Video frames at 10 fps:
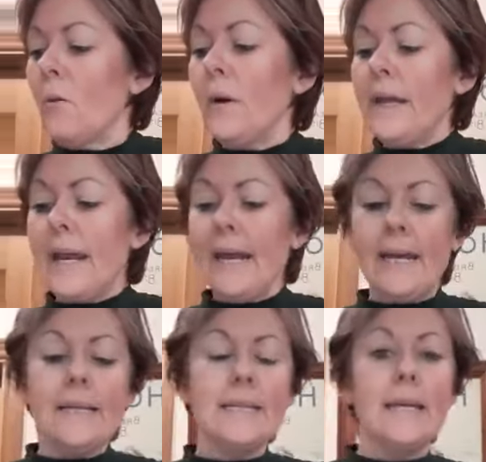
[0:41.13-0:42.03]
We
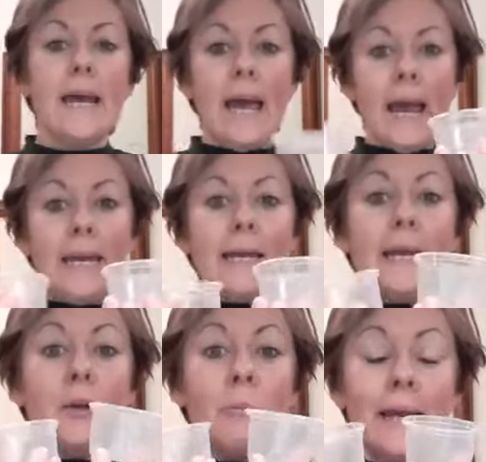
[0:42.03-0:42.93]
need any
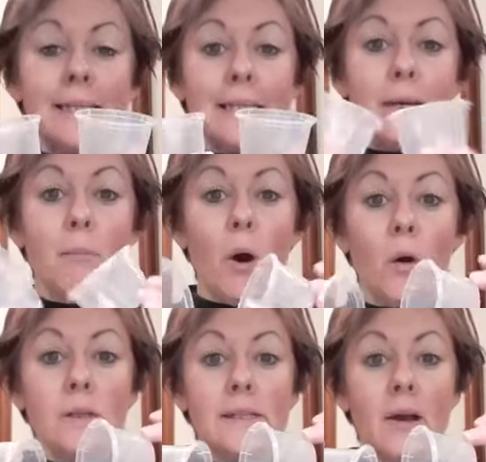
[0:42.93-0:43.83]
little plastic
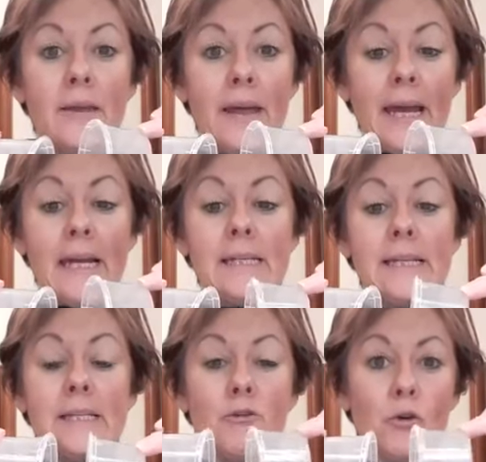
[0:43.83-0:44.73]
pots like these.
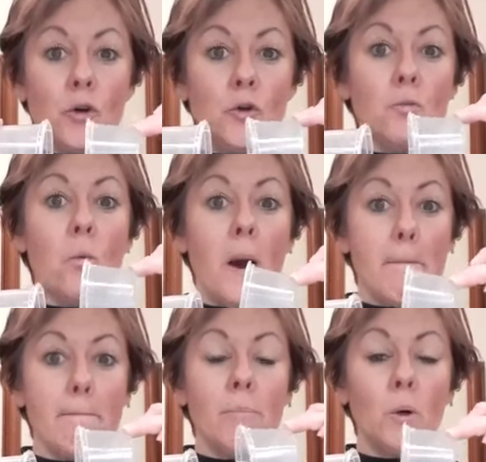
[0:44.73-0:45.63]
These are a good
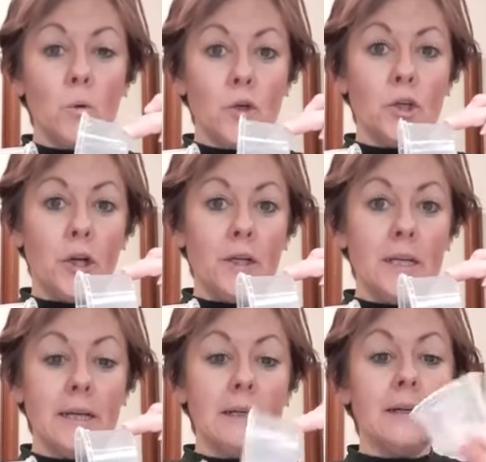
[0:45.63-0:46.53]
1
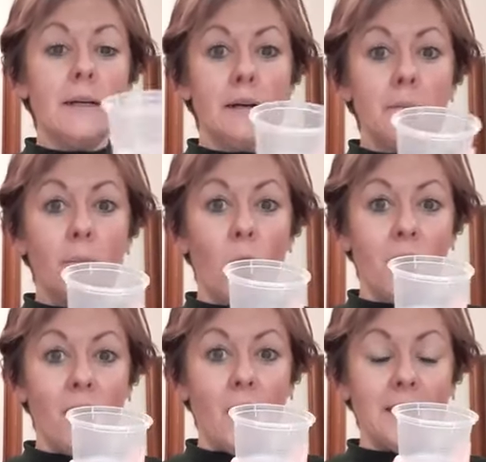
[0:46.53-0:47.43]
portion pot
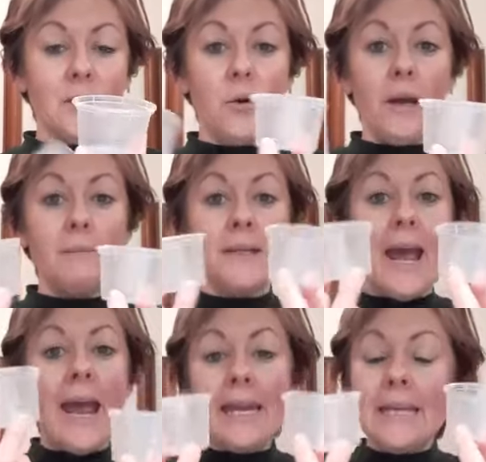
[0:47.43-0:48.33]
of ice cream. So
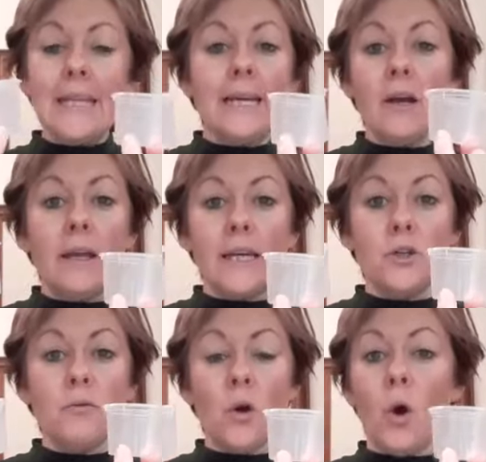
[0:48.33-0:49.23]
anything like
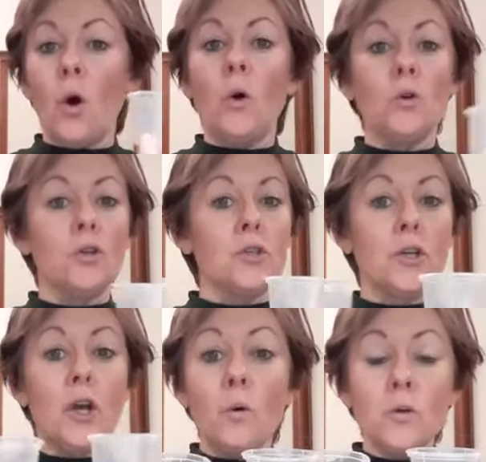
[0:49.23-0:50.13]
this you've got, or just
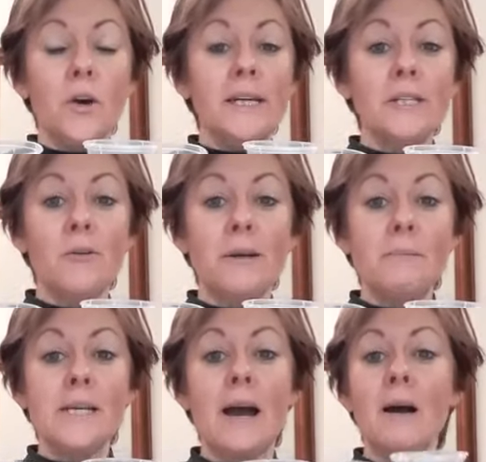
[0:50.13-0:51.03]
an old ice cream
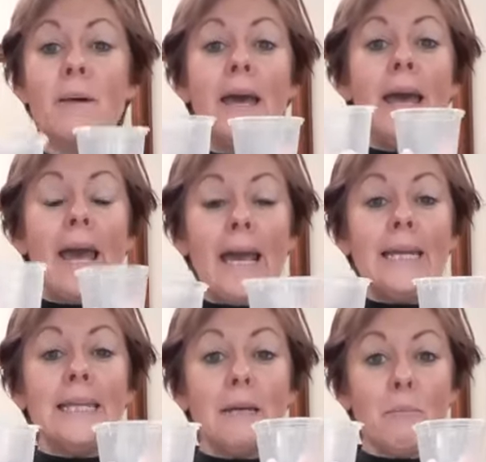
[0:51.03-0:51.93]
tub,
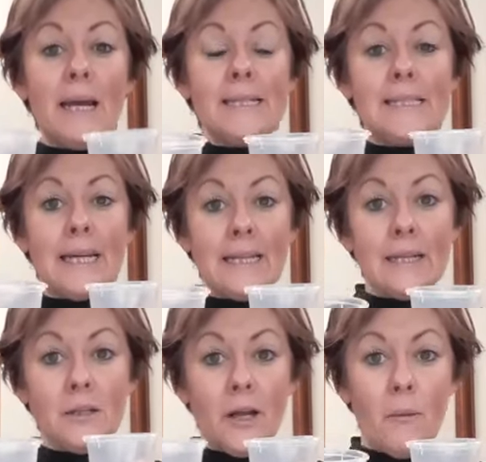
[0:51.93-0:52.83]
anything plastic that
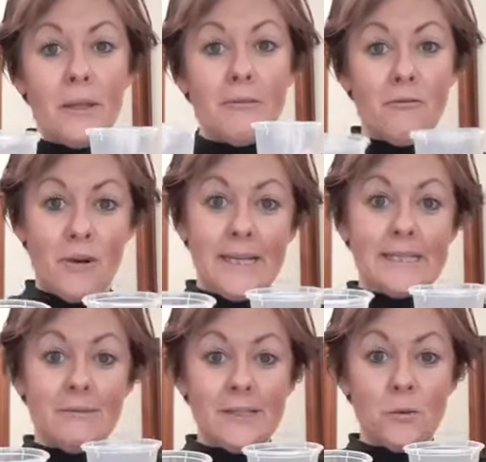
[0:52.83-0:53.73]
can go in the
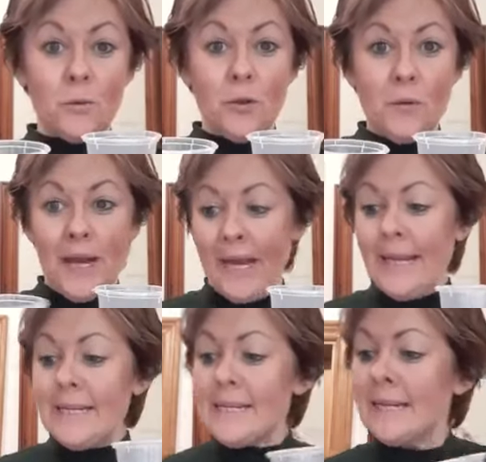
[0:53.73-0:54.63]
freezer is all you
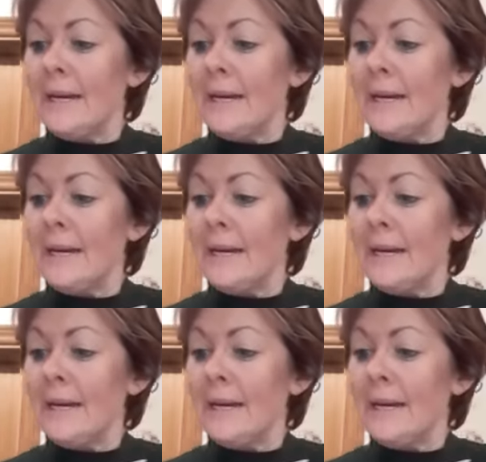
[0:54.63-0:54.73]
need.